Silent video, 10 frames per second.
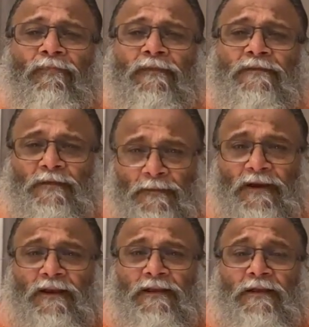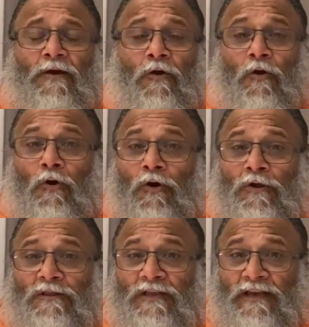Similarly,
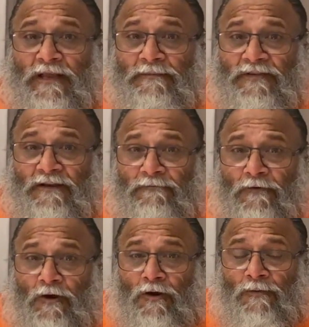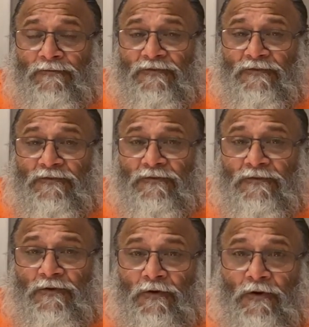all the names and forms,
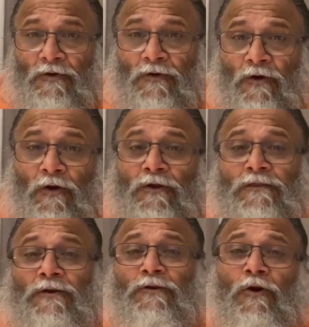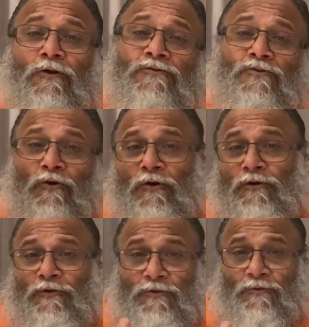all the dolls
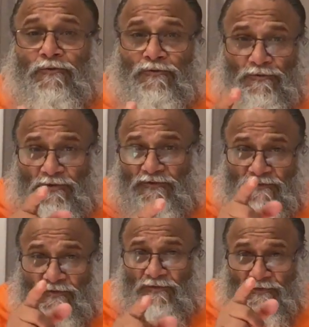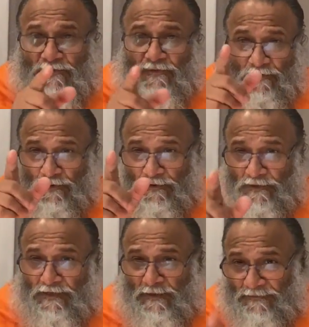called you, all
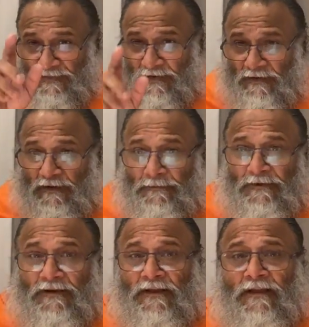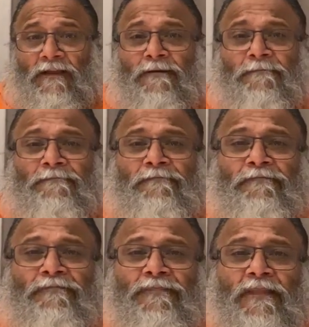the names that are appearing,
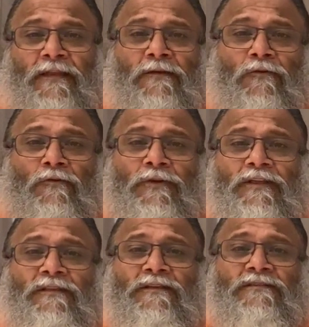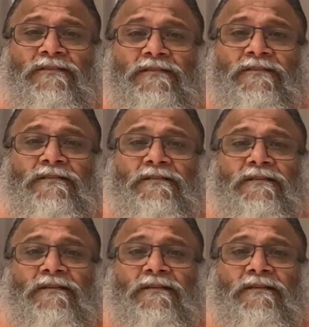including this,